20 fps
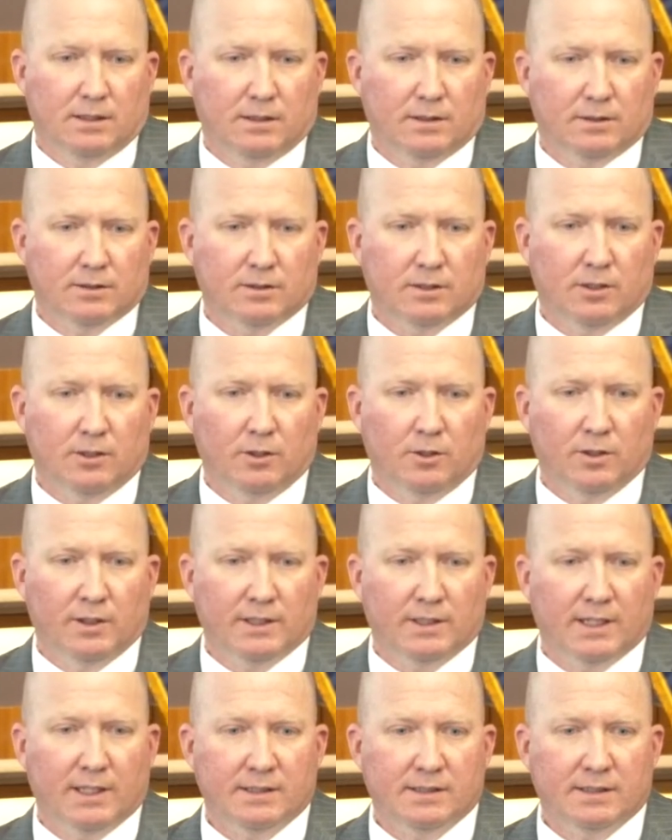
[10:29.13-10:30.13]
So
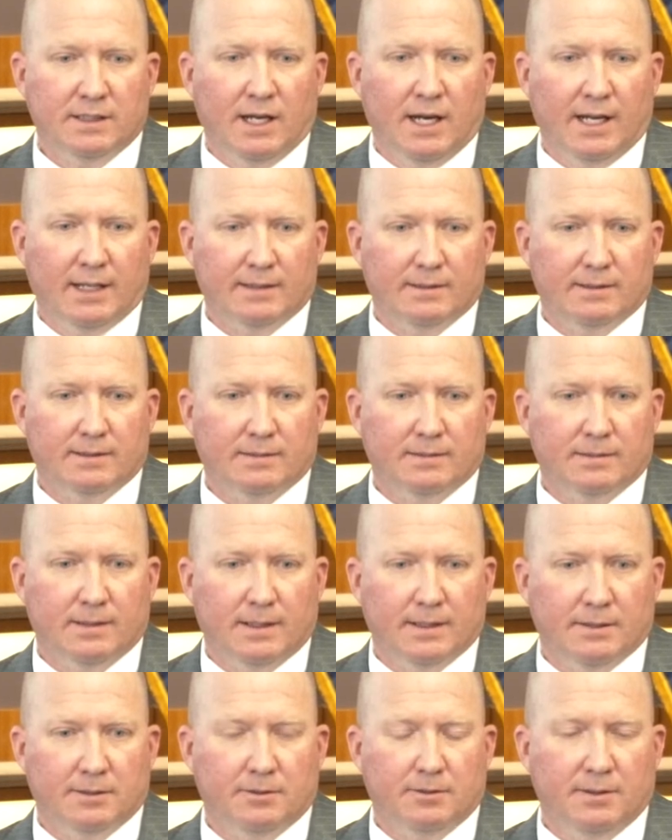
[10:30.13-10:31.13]
it's not
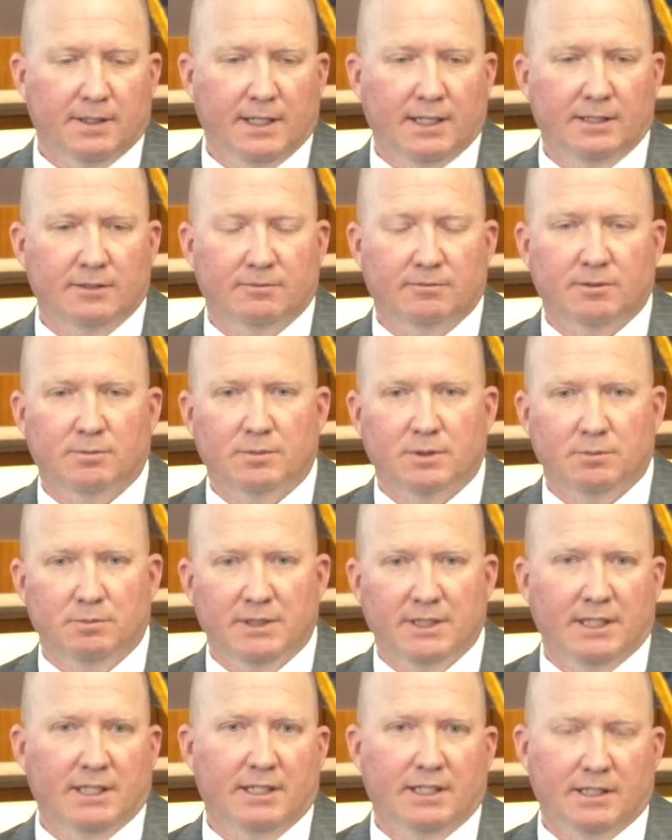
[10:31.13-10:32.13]
like 2 days from the
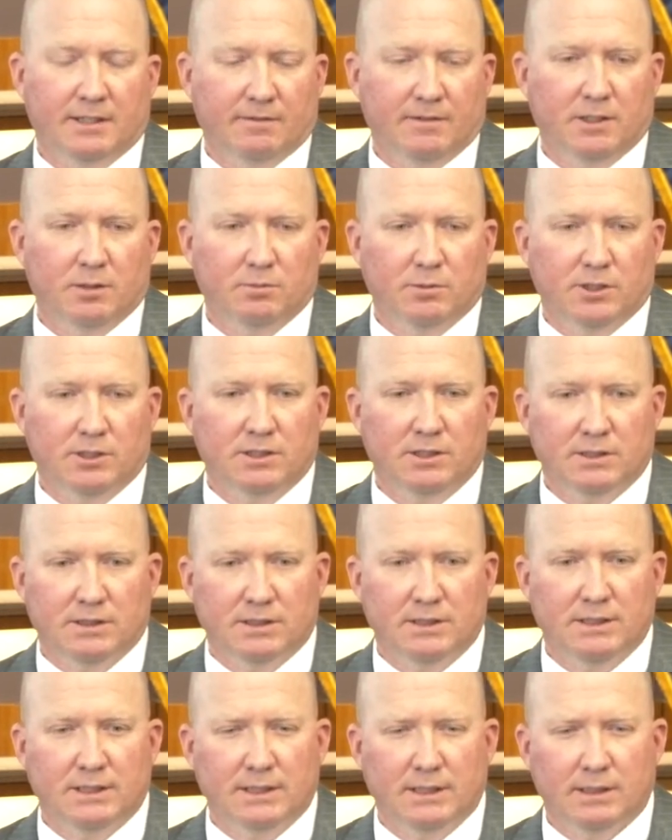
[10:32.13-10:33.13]
beginning of the
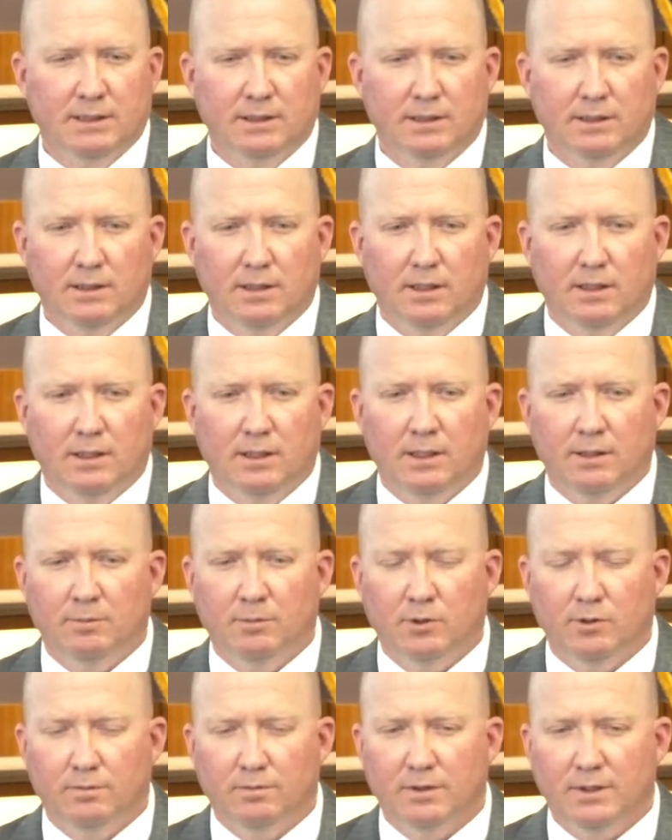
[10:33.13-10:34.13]
emergency.
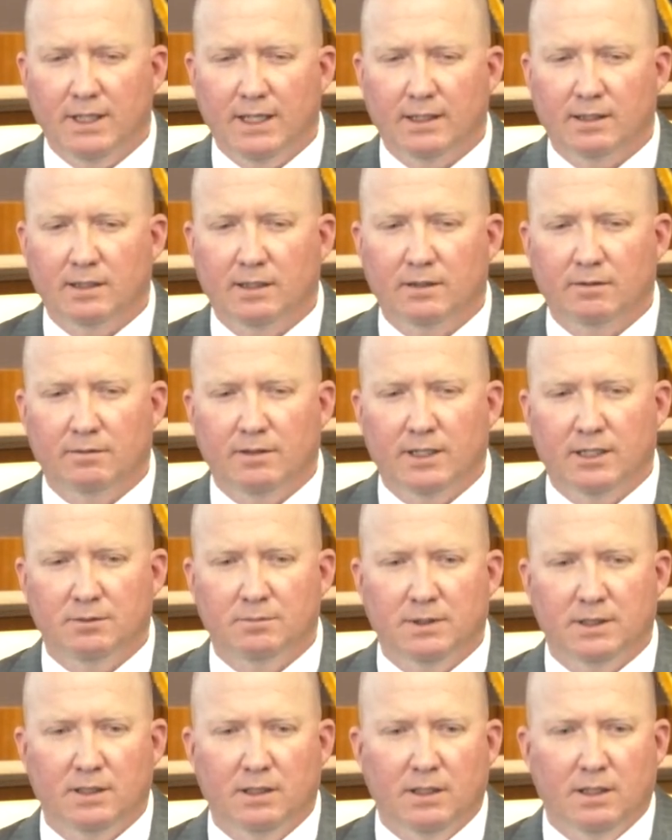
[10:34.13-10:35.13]
Hopefully that clarifies.
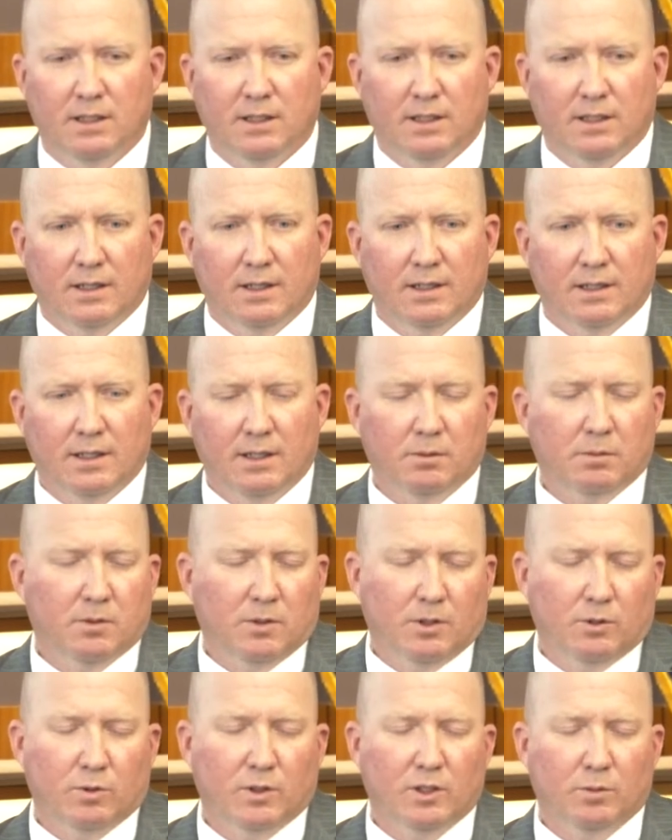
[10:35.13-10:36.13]
But the
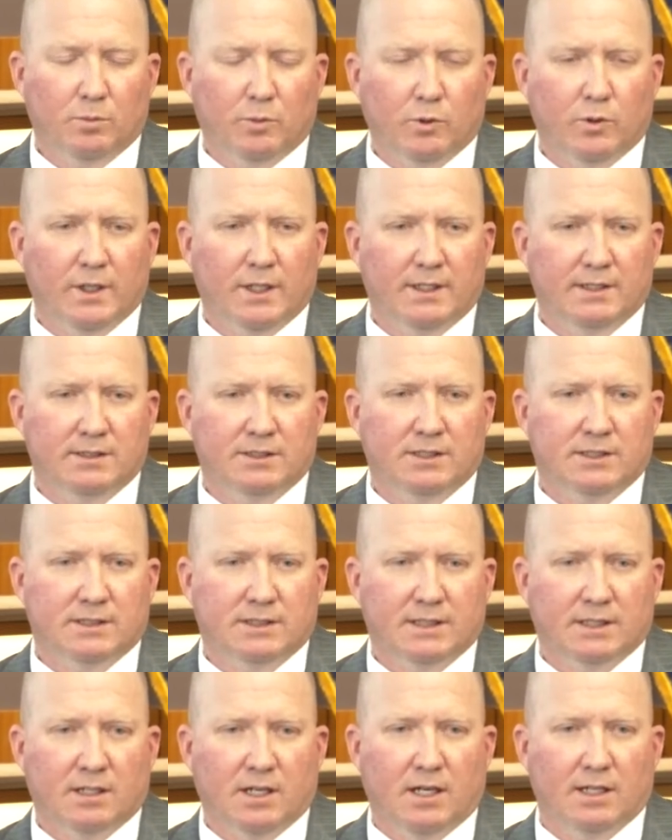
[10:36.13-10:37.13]
real point is just
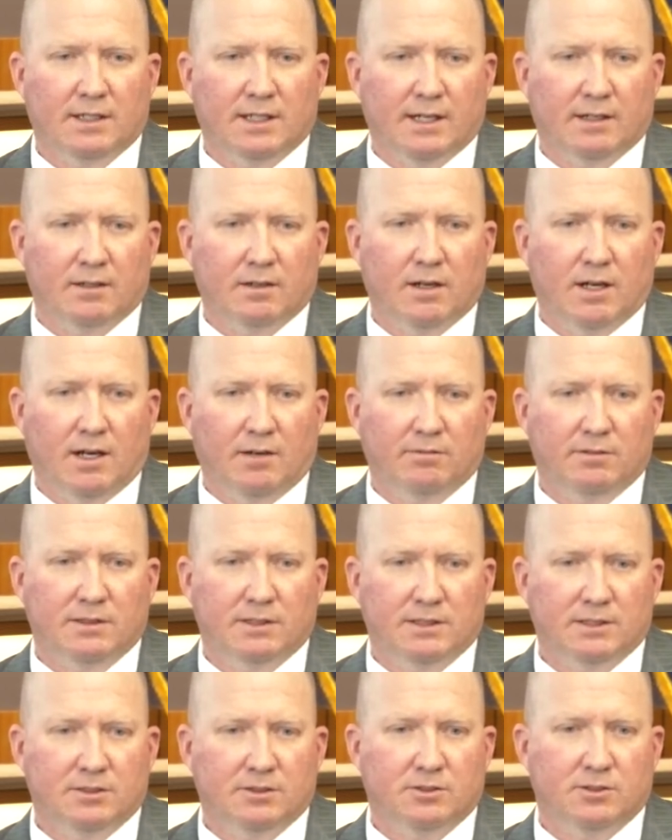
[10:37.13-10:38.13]
to contact our
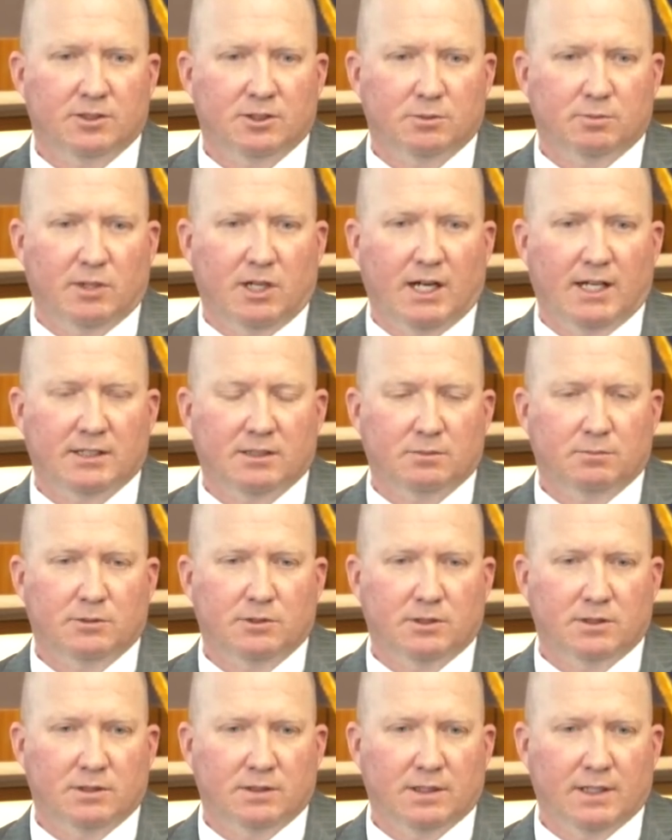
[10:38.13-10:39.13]
office as soon as
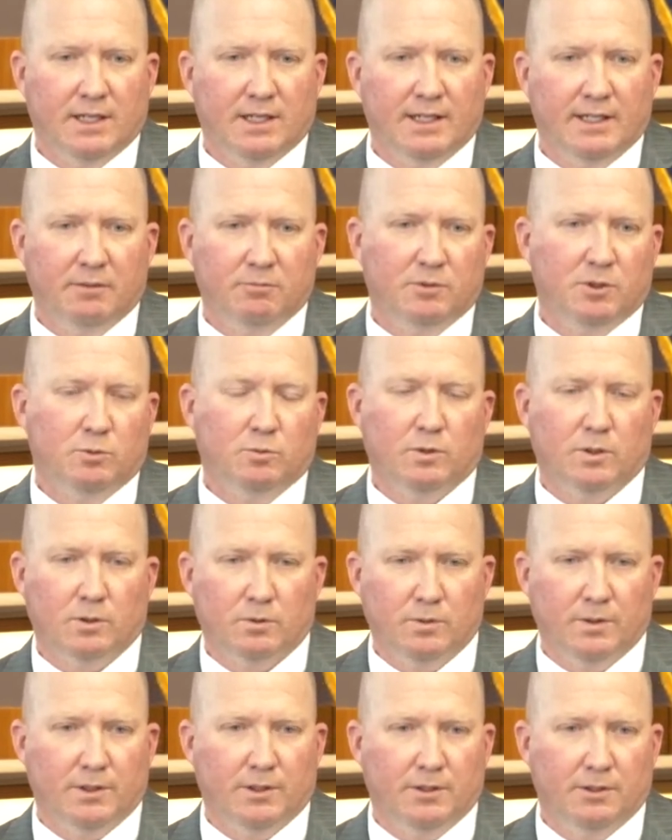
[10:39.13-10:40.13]
possible, and then we'll
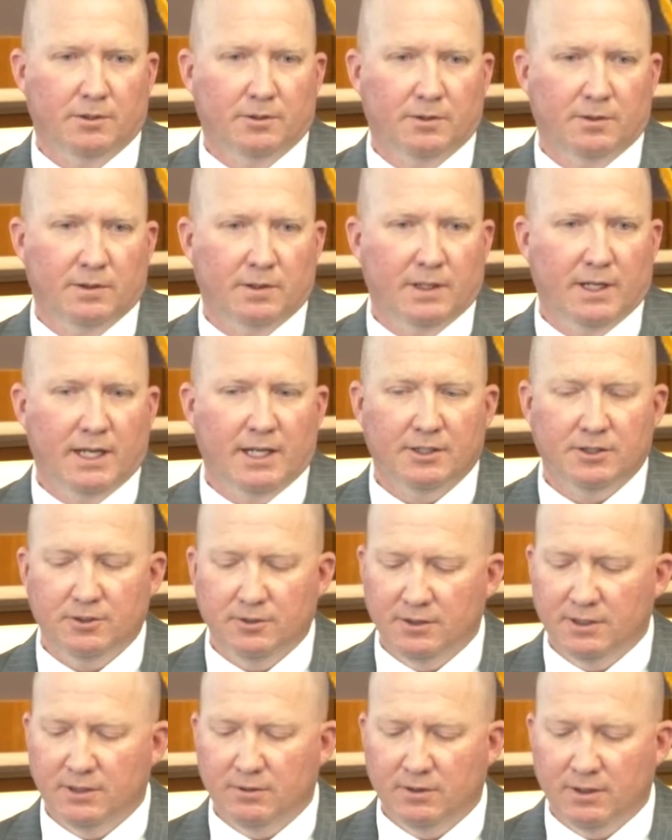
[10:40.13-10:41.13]
work with you as you
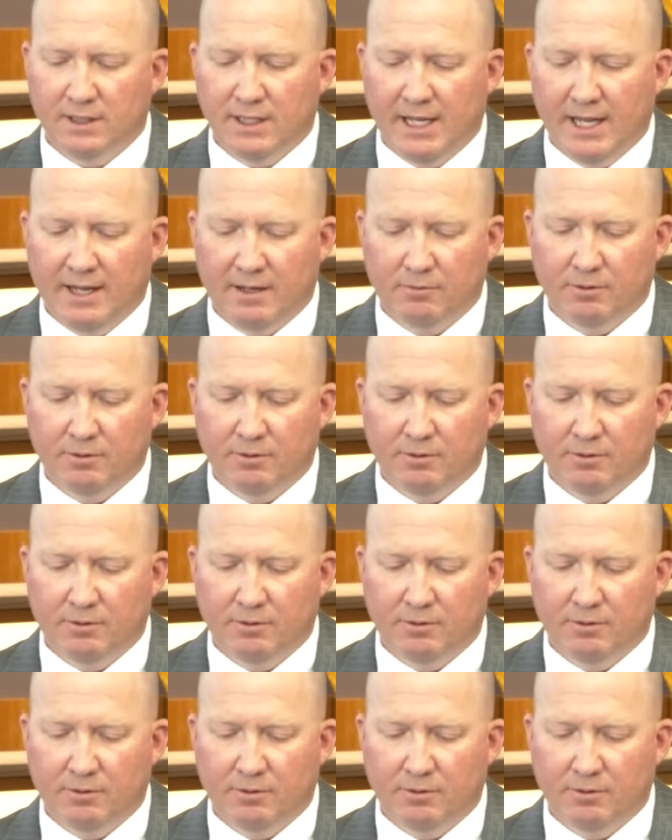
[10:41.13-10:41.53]
deal with that.